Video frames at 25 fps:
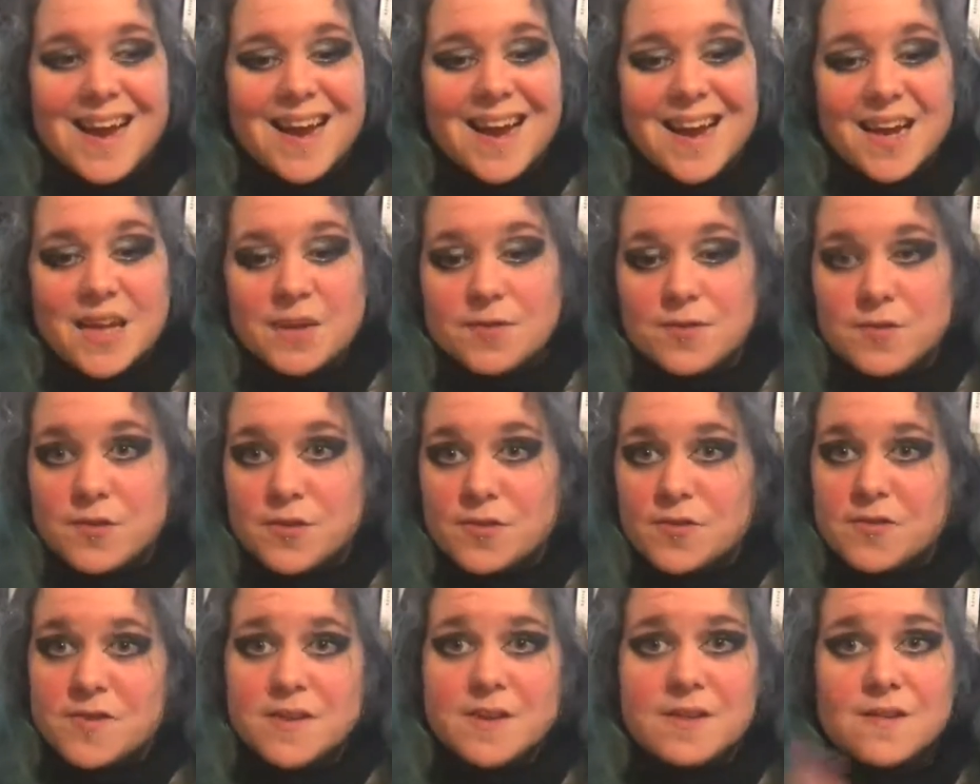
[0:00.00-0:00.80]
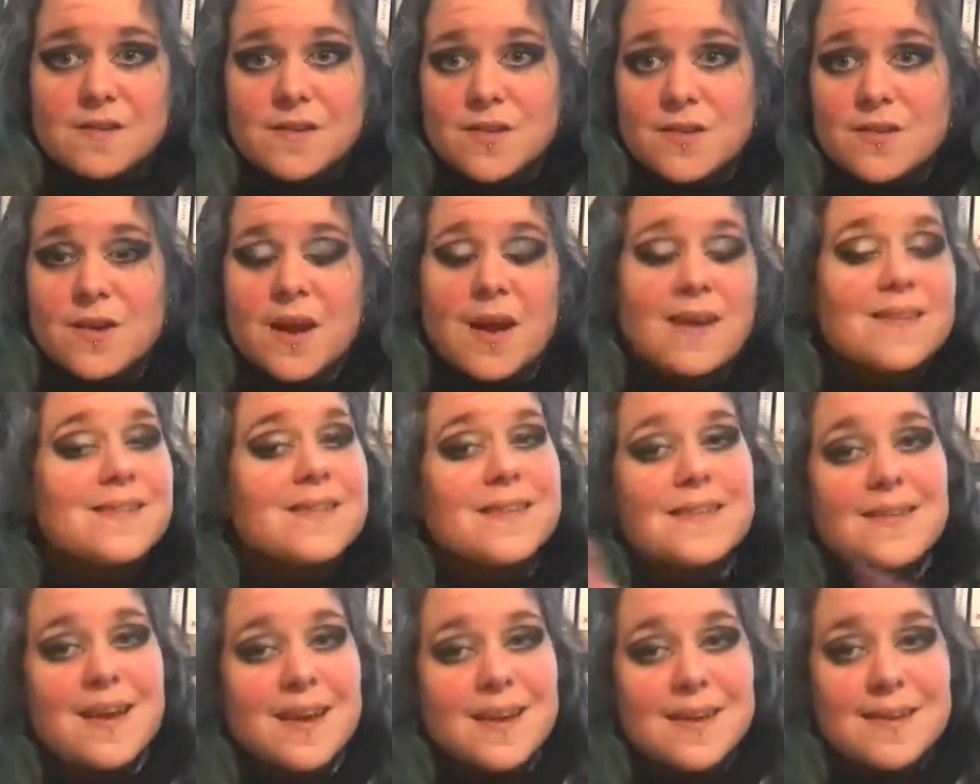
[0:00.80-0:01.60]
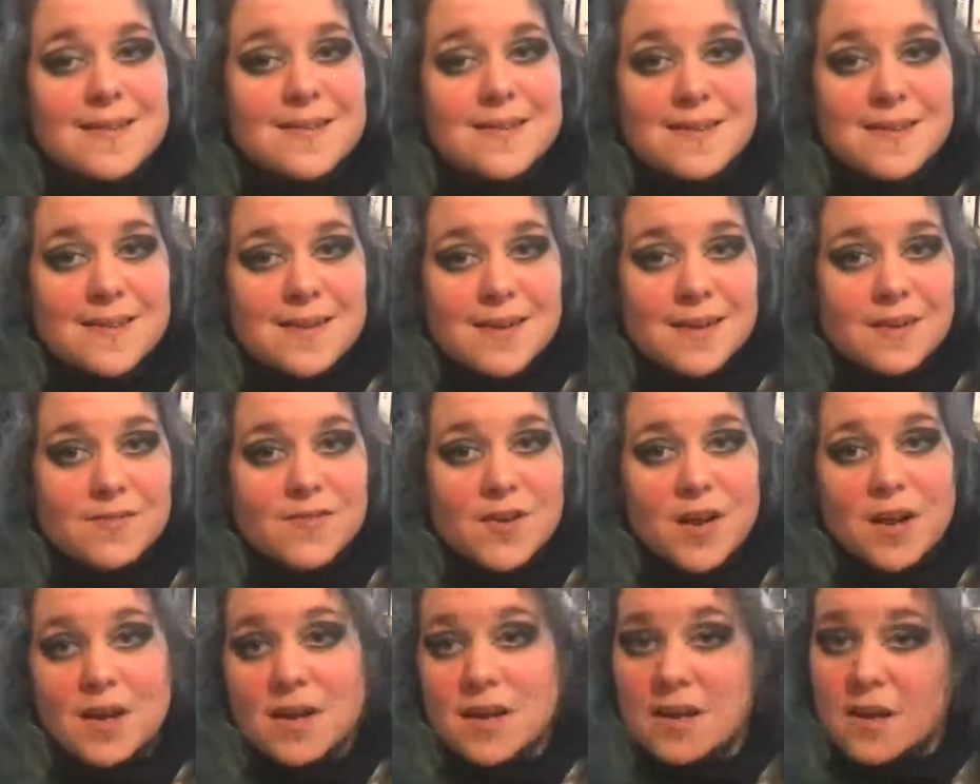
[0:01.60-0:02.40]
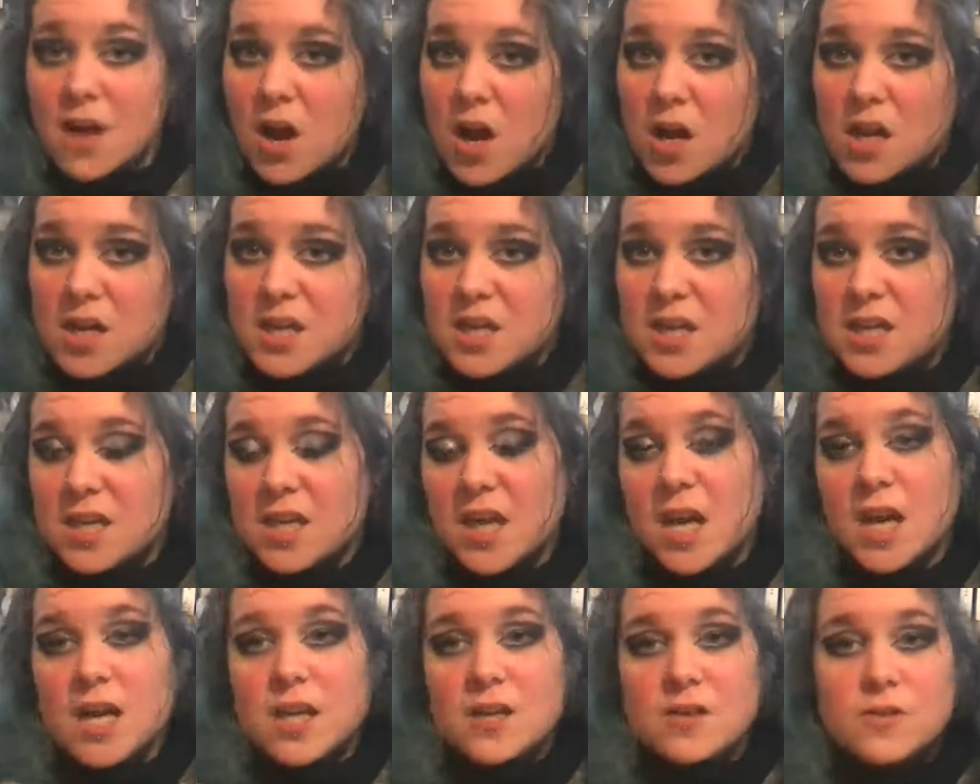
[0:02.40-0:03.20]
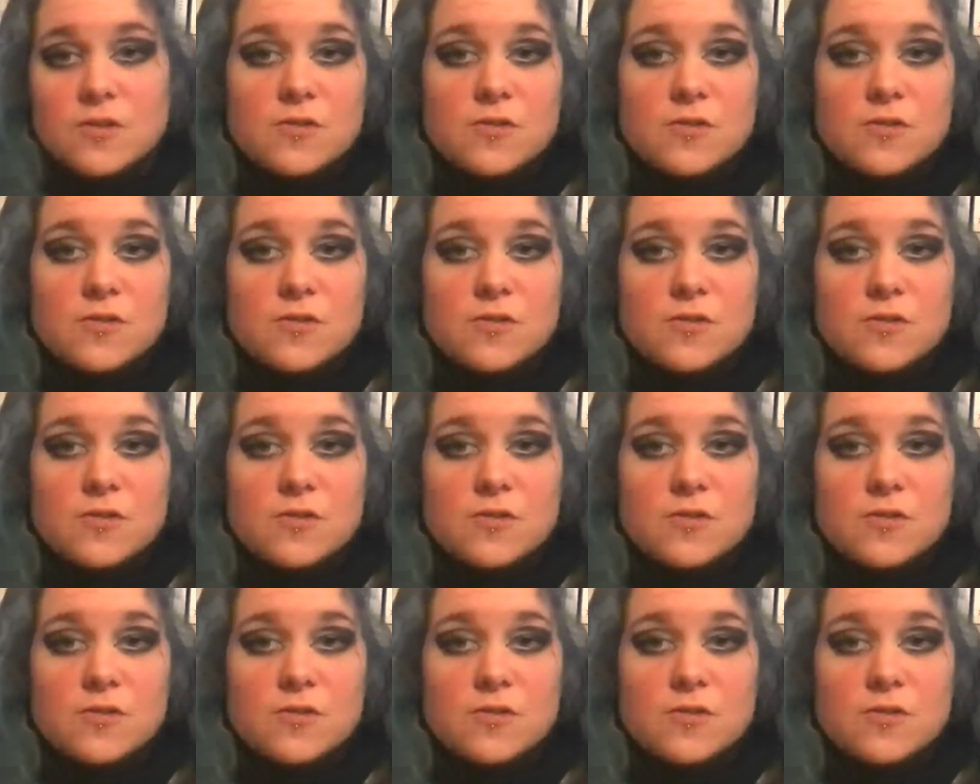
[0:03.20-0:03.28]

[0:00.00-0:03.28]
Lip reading: If you did, don't hesitate to leave a like,